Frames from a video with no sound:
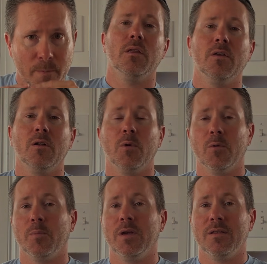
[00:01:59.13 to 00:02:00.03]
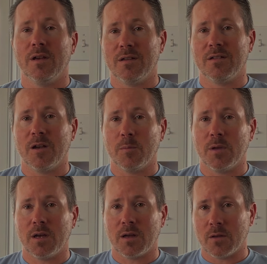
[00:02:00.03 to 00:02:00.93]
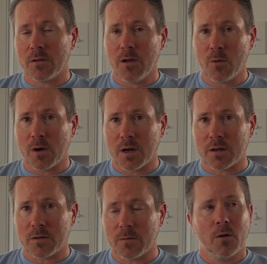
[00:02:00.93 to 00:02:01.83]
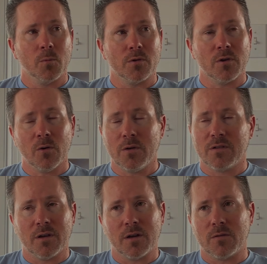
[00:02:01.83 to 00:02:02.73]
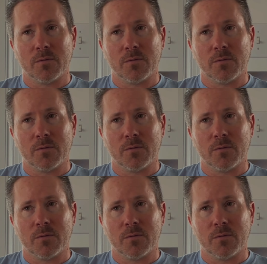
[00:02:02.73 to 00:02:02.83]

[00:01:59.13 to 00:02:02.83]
Then we repeat that same lick in the lower octave, which I always think it's